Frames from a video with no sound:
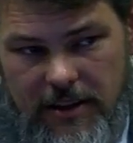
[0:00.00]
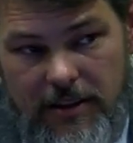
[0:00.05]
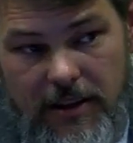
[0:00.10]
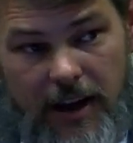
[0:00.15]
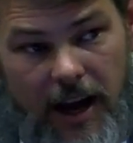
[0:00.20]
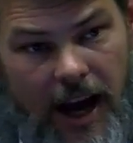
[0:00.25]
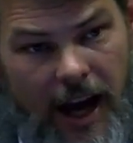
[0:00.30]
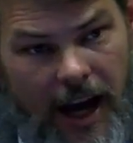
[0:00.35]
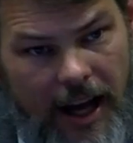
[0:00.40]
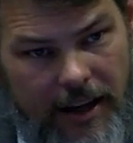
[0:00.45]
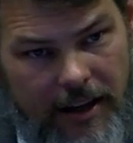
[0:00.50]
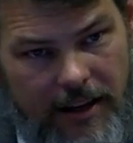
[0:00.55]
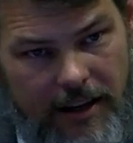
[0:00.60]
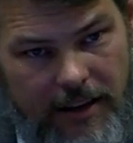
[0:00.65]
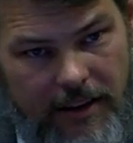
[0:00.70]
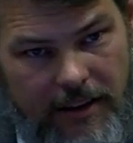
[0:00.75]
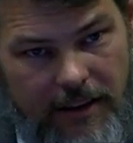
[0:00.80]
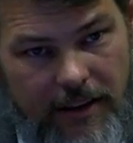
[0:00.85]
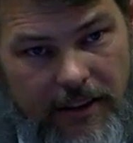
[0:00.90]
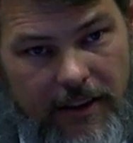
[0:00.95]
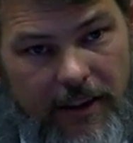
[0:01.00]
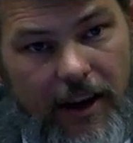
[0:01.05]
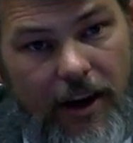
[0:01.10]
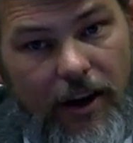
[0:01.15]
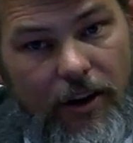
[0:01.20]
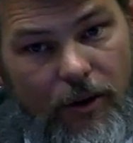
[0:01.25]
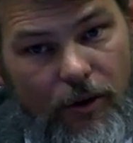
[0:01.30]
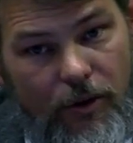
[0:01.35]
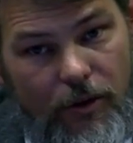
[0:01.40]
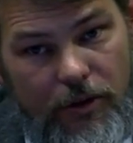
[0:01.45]
not that they
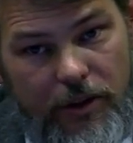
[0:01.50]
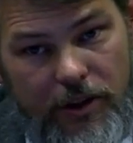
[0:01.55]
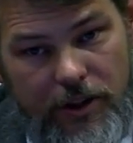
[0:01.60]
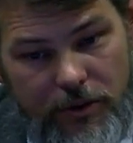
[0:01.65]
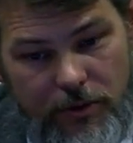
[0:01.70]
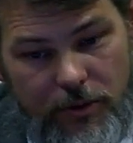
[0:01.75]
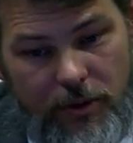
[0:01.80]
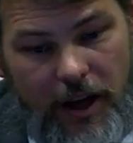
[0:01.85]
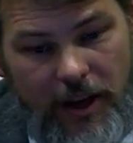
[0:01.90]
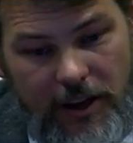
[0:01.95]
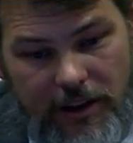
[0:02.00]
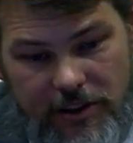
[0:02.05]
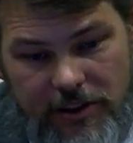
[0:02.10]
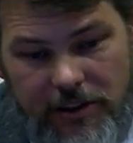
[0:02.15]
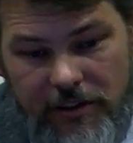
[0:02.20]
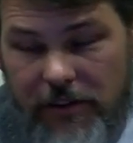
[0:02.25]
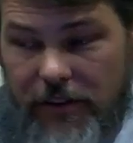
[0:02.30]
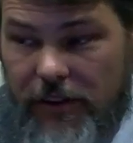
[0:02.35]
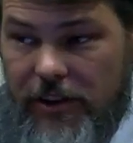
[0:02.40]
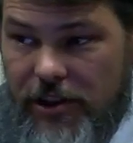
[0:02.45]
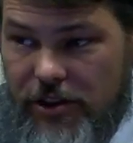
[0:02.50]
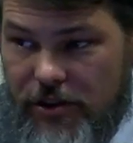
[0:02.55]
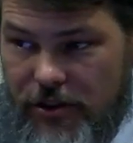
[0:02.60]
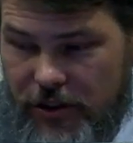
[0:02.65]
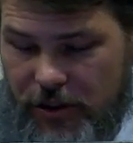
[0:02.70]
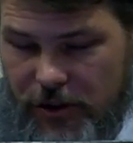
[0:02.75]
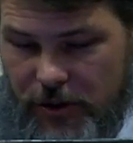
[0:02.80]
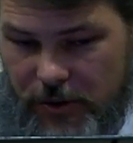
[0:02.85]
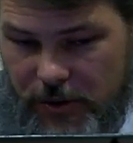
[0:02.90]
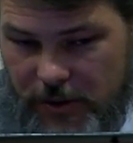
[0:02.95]
are only relatively
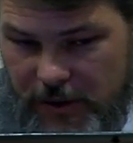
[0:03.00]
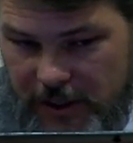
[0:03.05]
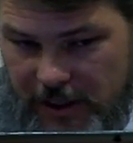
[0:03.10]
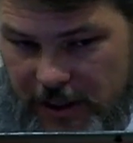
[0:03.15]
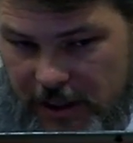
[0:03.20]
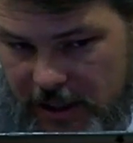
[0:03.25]
true.